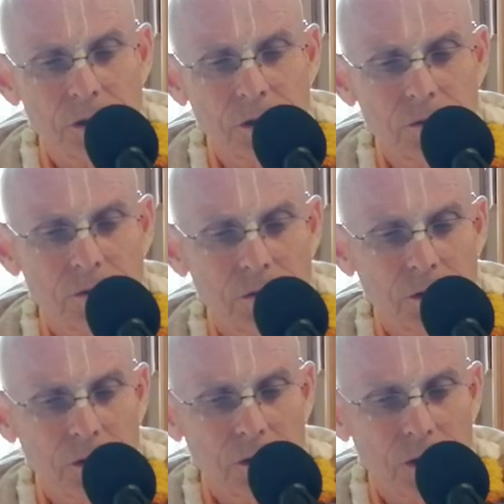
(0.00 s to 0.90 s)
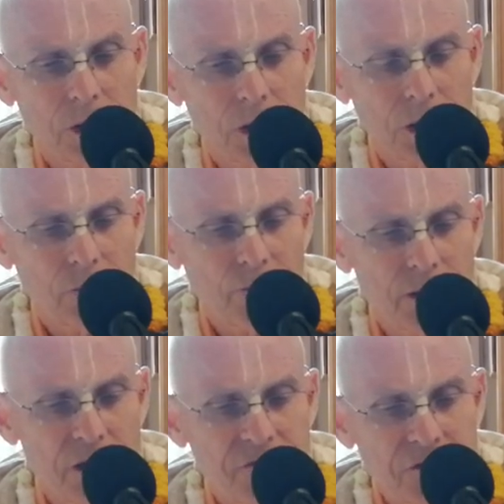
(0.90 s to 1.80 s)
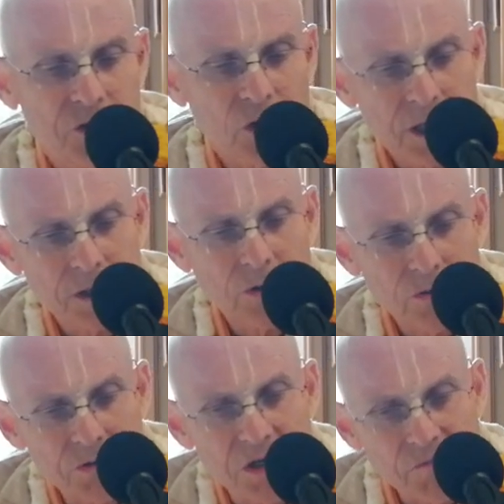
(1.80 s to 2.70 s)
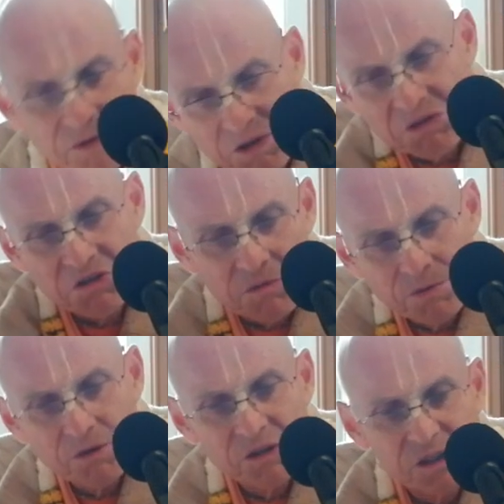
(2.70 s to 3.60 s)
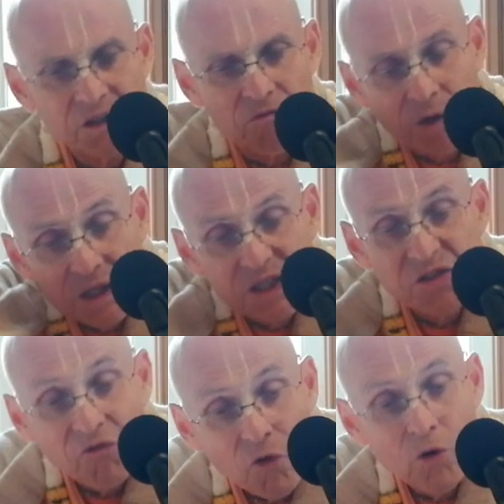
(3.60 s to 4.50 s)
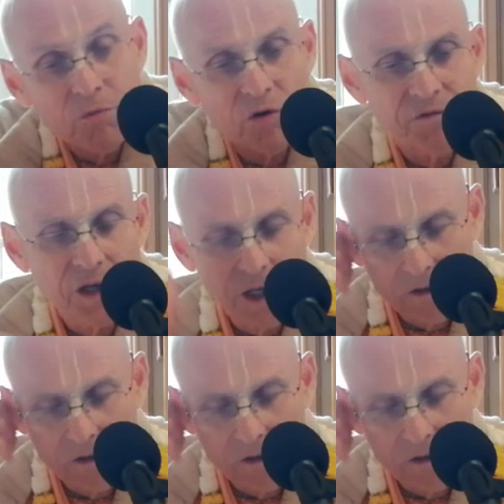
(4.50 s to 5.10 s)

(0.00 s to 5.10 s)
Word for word: So, uh, if we try to go deeper and deeper as like what is the form